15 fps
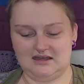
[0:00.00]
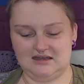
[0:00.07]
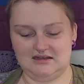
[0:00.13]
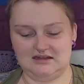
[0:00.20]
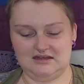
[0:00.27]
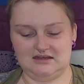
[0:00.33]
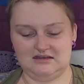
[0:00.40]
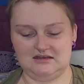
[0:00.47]

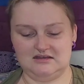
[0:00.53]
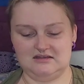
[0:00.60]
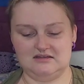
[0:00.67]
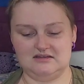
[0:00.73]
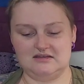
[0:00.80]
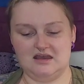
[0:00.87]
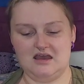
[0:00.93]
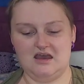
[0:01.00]
It
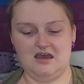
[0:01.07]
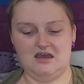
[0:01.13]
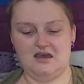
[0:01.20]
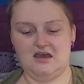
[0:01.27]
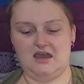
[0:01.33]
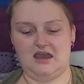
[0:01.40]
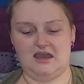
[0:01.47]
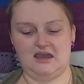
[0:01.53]
is
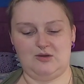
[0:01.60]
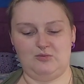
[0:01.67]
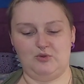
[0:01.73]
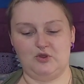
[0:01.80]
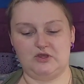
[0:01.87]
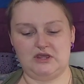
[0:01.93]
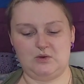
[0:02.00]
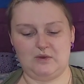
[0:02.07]
a
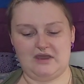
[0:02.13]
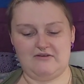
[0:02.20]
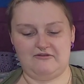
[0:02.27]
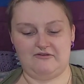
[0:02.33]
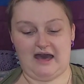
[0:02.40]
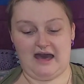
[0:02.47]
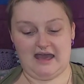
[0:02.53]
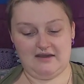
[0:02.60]
bulky weight
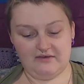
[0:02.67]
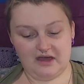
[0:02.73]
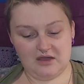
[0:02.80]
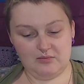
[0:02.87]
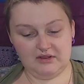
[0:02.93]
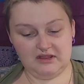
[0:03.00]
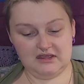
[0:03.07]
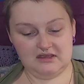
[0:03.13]
5, I
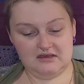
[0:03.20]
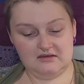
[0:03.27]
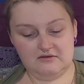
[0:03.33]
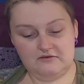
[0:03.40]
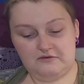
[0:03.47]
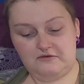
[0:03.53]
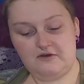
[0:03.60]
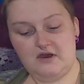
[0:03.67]

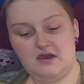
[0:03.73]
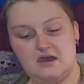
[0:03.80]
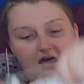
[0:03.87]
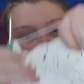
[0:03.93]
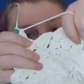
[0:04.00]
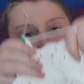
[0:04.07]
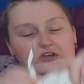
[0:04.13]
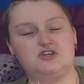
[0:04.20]
believe.
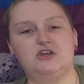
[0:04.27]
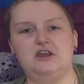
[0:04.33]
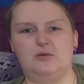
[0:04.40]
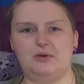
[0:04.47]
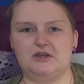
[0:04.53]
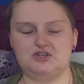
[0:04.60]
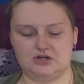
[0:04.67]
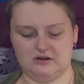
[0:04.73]
I'll show you a
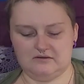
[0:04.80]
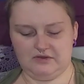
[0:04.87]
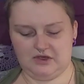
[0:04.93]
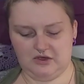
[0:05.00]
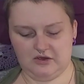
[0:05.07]
picture of the